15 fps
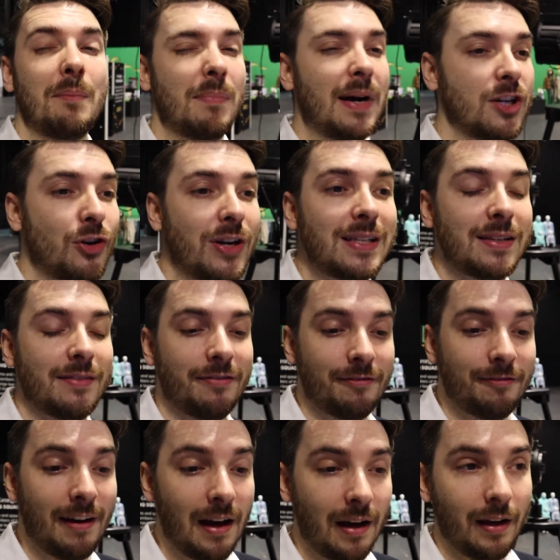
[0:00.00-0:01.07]
My train's at
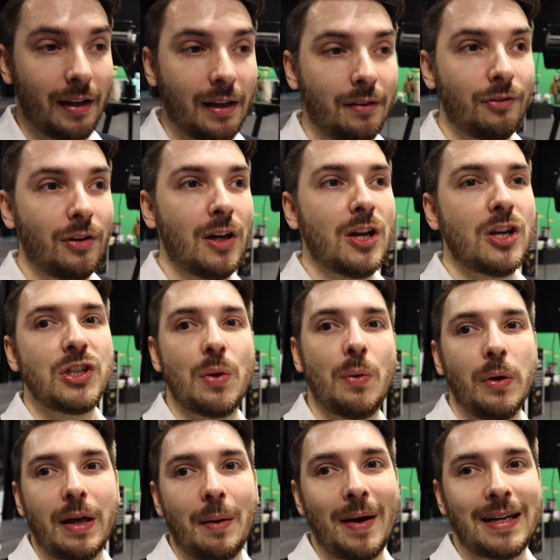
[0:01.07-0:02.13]
5, so I
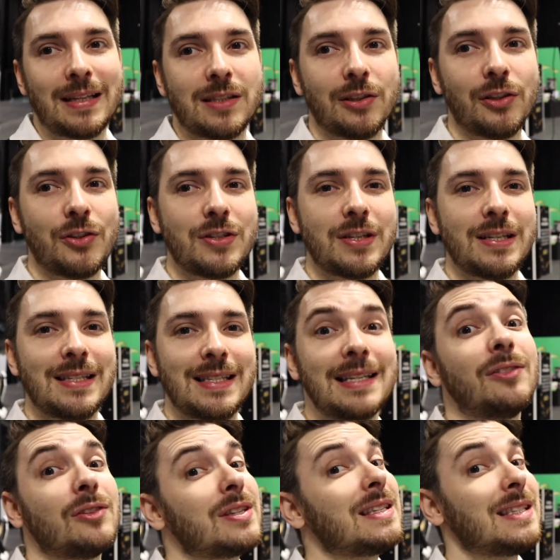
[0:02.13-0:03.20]
won't get back into London
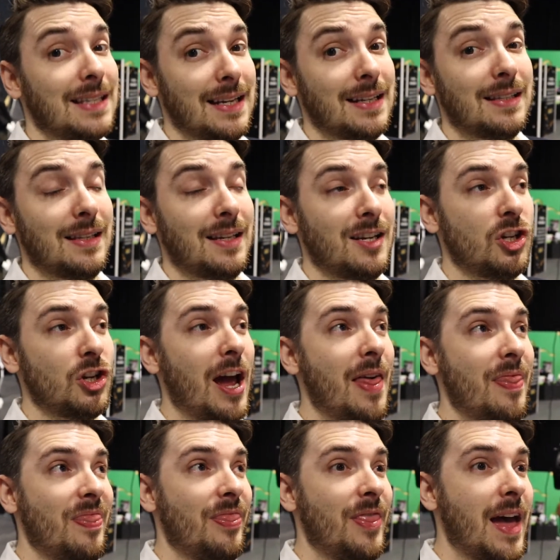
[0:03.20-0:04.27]
till 6ish,
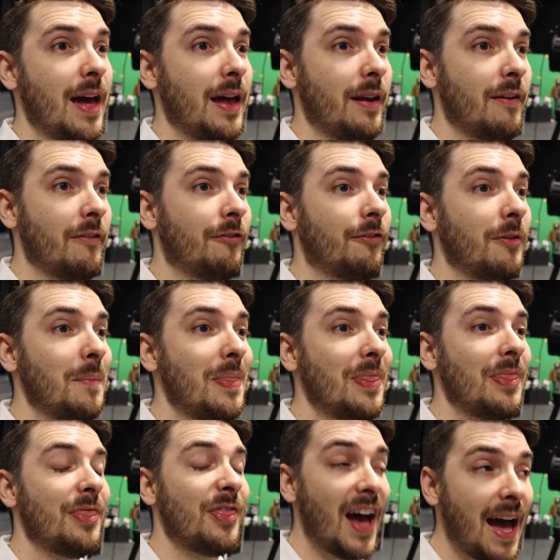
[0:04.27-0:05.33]
and then from
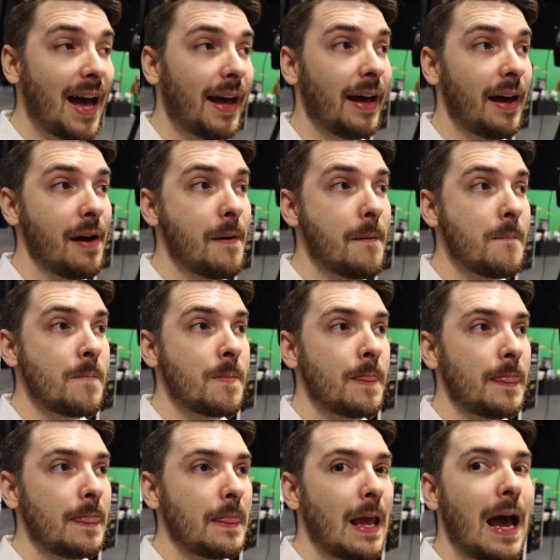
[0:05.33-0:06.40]
there
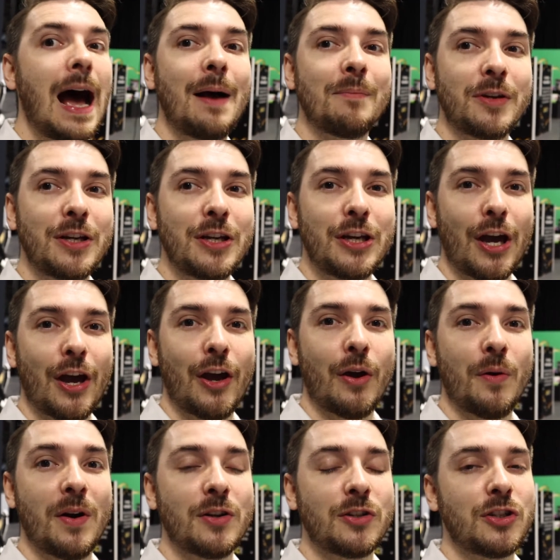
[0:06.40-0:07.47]
I'm gonna
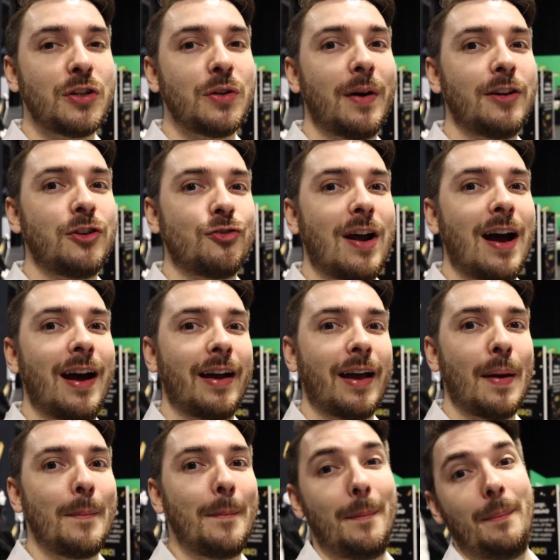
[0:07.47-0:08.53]
go to a drag
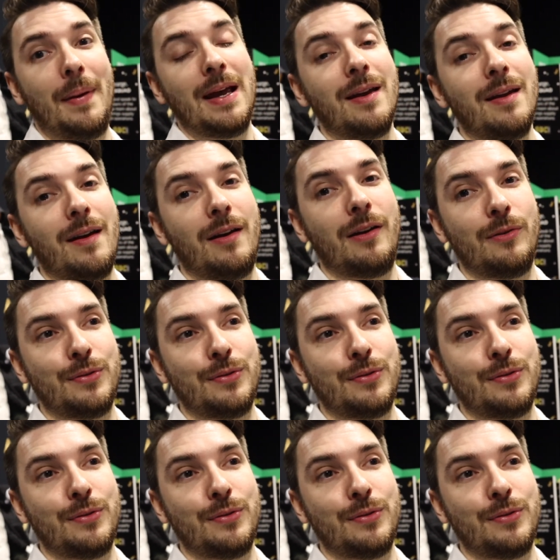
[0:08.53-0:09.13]
bingo.